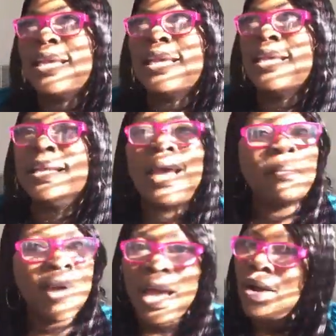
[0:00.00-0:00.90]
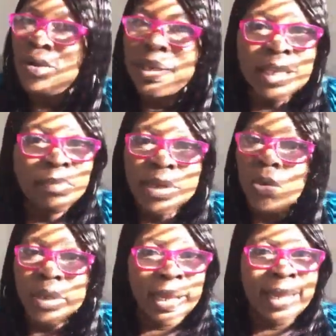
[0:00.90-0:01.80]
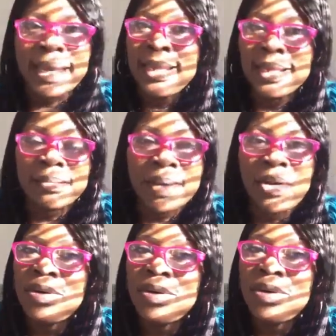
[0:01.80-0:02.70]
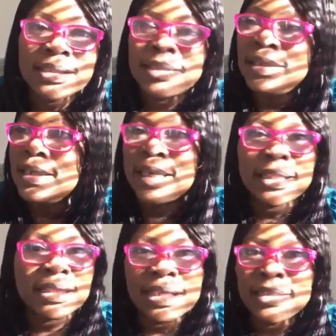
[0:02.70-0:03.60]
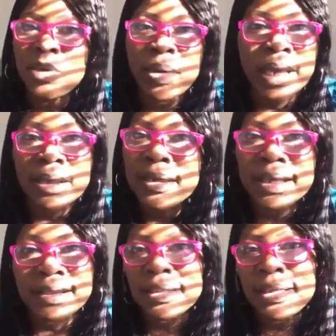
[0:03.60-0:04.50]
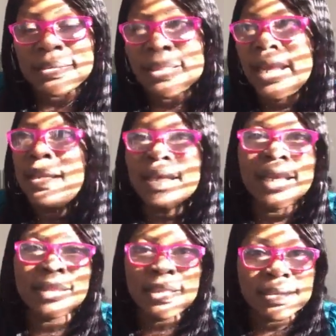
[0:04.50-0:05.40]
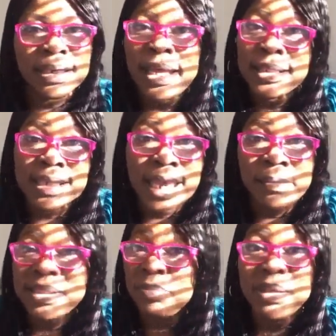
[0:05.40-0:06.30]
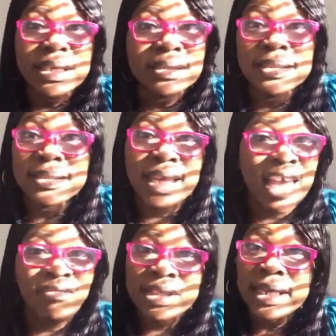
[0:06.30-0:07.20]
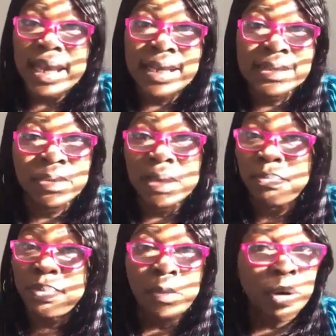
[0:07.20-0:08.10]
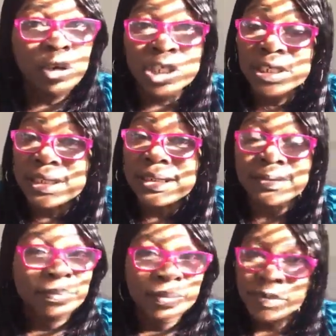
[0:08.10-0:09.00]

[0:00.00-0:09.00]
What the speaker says: And I only can be what I am. I only can look at things the way I look at things. And I look at things a lot of time as business, advertisement, promotion.